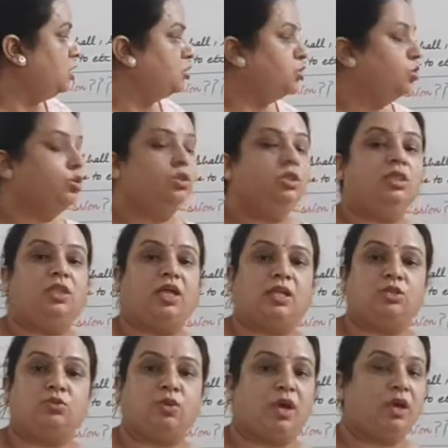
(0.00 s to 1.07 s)
So
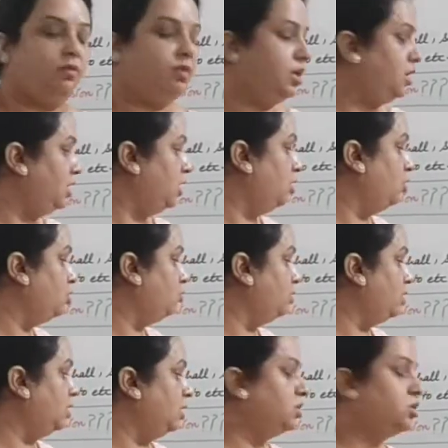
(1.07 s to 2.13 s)
that's why we can use,
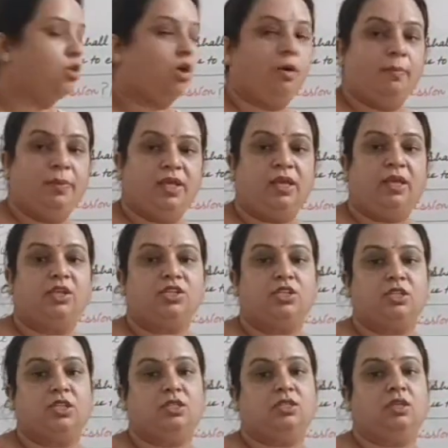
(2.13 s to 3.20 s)
when there is
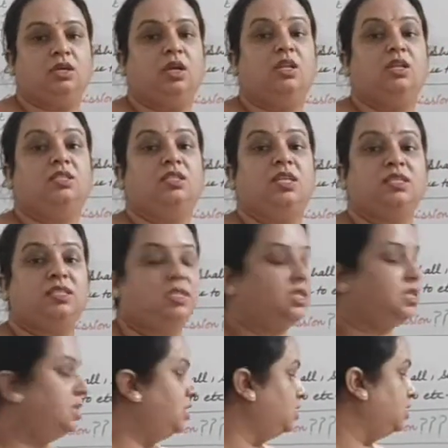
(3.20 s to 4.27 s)
obligation is there,
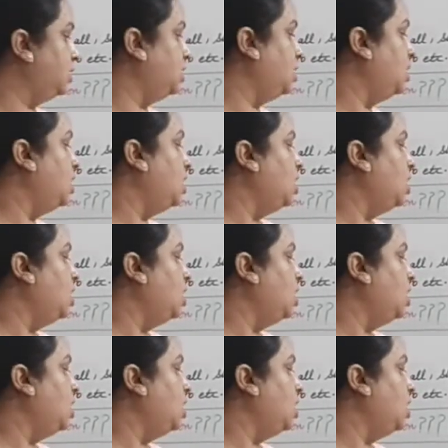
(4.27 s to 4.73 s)
necessity is there,